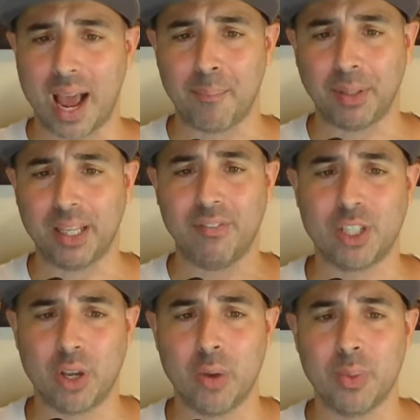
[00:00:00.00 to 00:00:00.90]
I believe
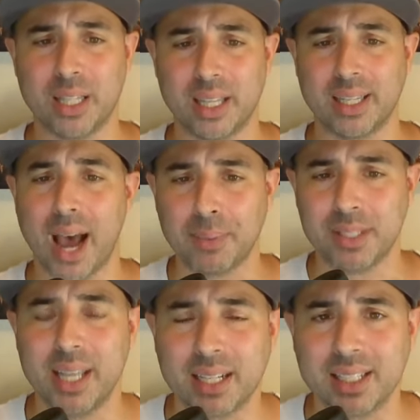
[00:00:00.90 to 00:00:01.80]
he was in the top
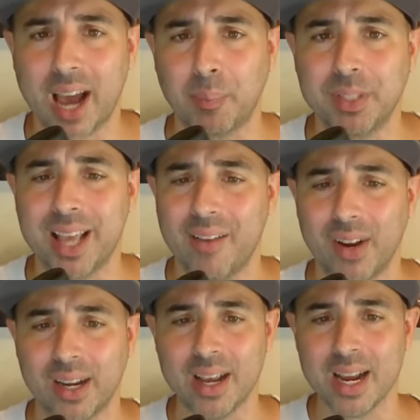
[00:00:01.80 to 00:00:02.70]
six, top seven